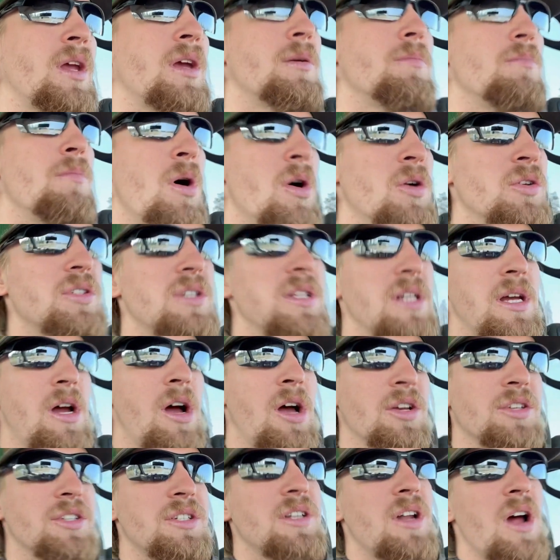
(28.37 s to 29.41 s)
Mostly
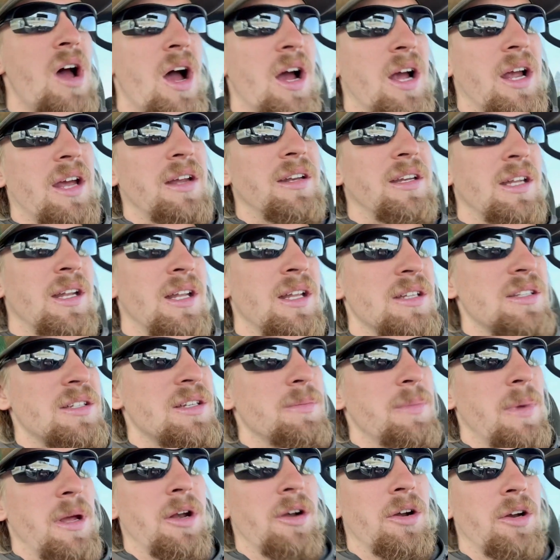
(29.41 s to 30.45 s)
all stock. I did
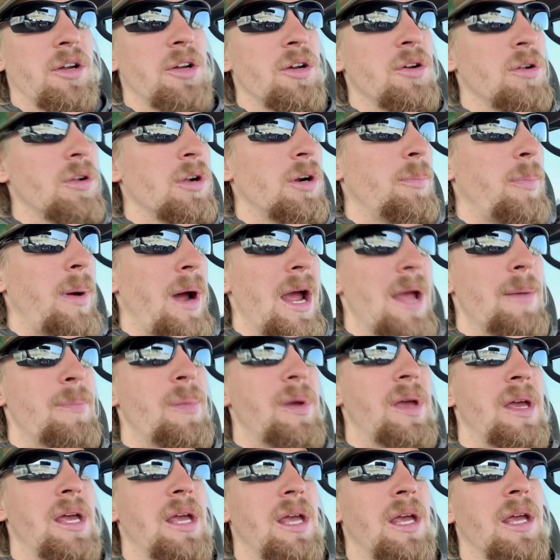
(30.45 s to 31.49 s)
some intercooler
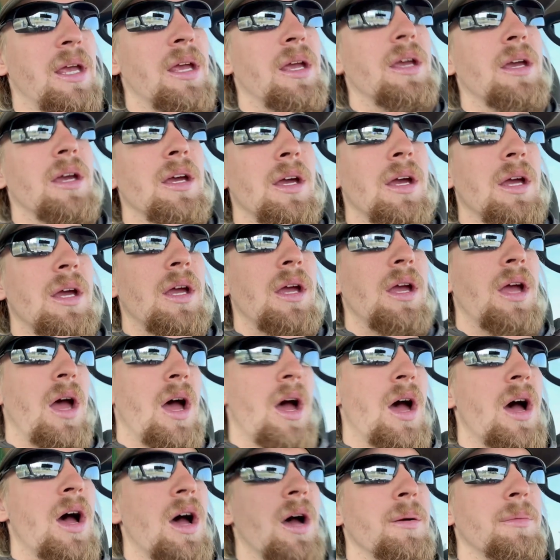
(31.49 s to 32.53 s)
piping,
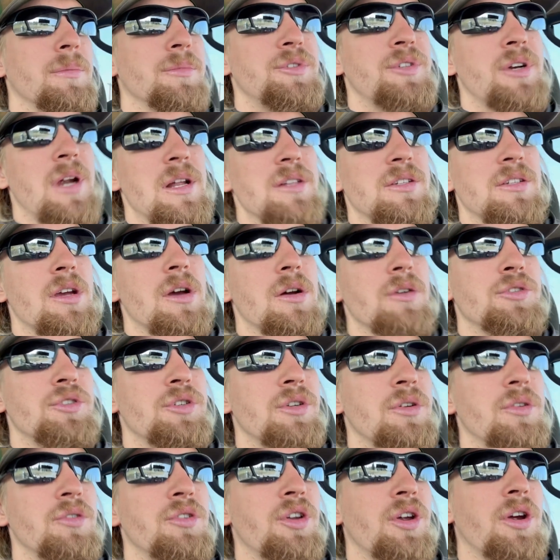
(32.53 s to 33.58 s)
Transco
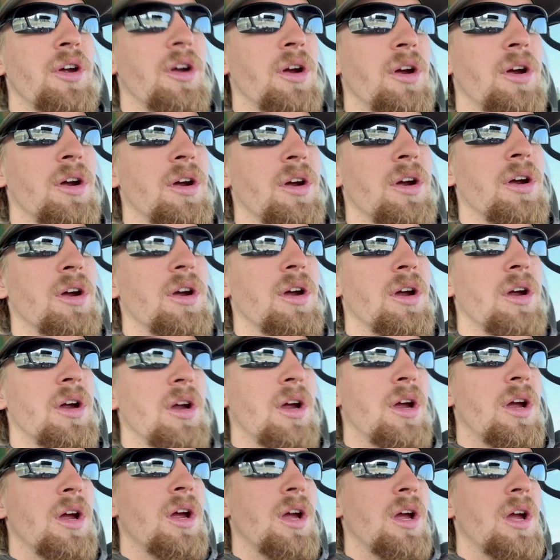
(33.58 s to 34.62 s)
Junior,
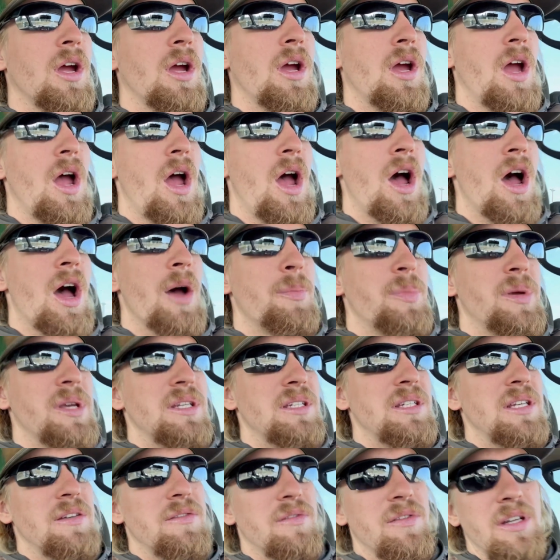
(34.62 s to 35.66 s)

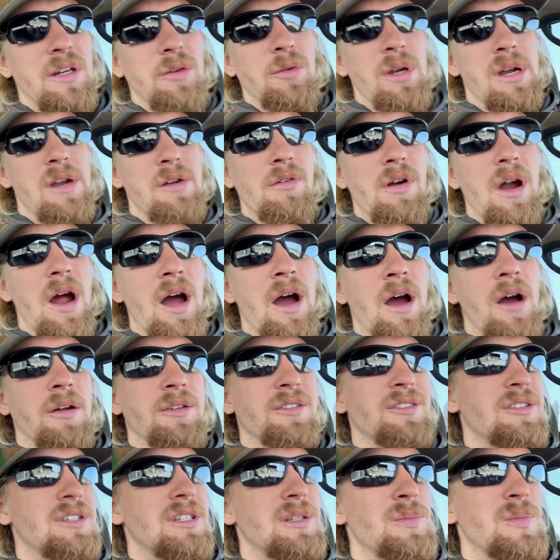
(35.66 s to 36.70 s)
PCV reroute,
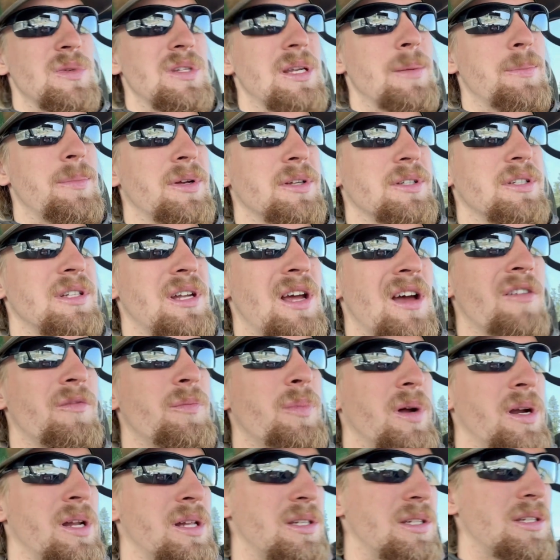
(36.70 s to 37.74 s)
just some simple stuff,
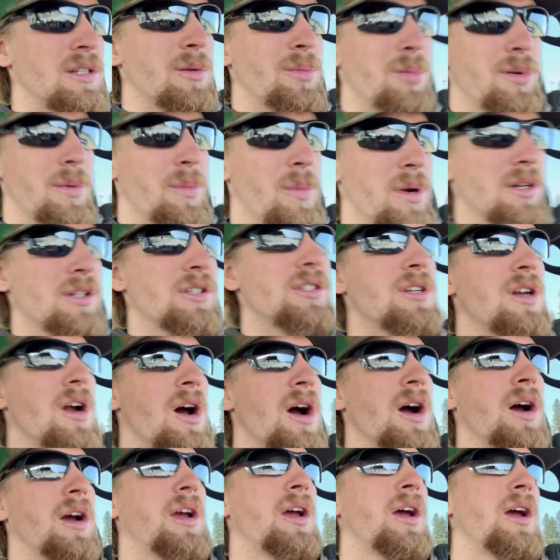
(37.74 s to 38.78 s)
but it's still pretty much stock.